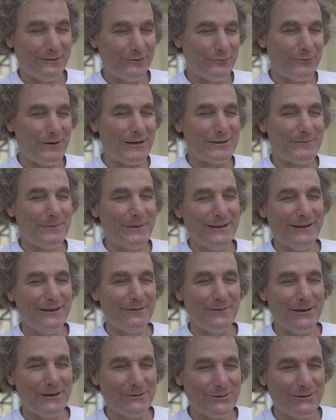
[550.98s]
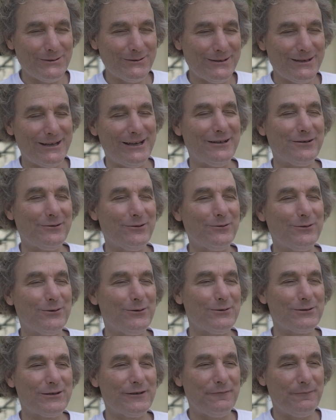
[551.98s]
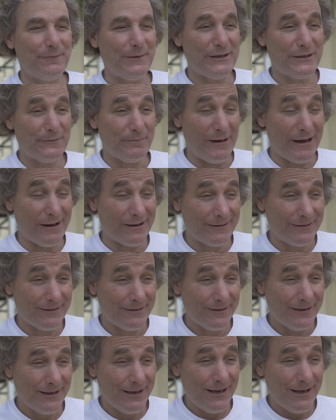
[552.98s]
trust-building measure and conclusive peace pact